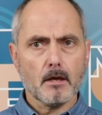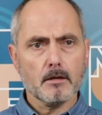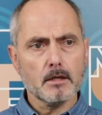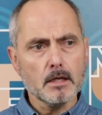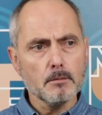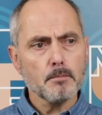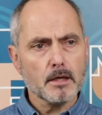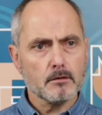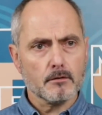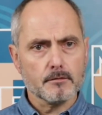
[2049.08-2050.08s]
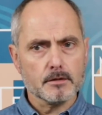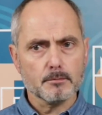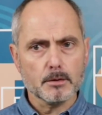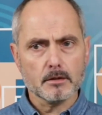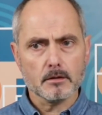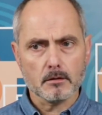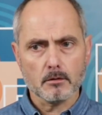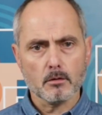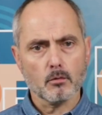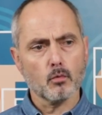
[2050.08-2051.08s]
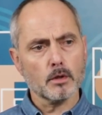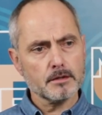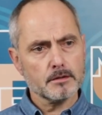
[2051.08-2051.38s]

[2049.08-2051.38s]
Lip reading: the impact of this beetle, what